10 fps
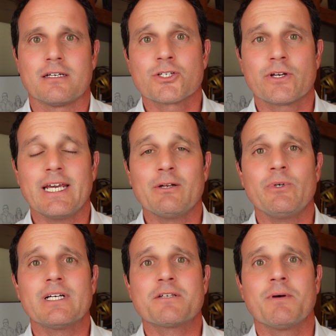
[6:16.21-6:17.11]
So can we
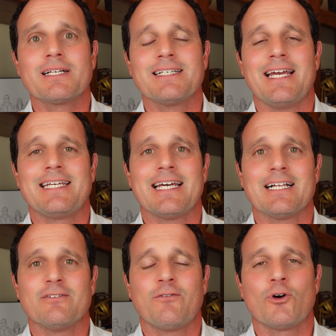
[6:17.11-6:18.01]
expect a
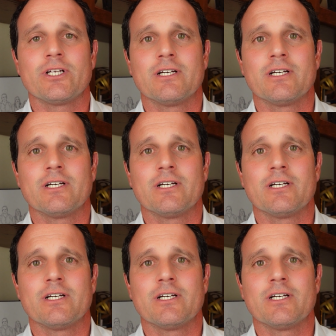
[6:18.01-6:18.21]
California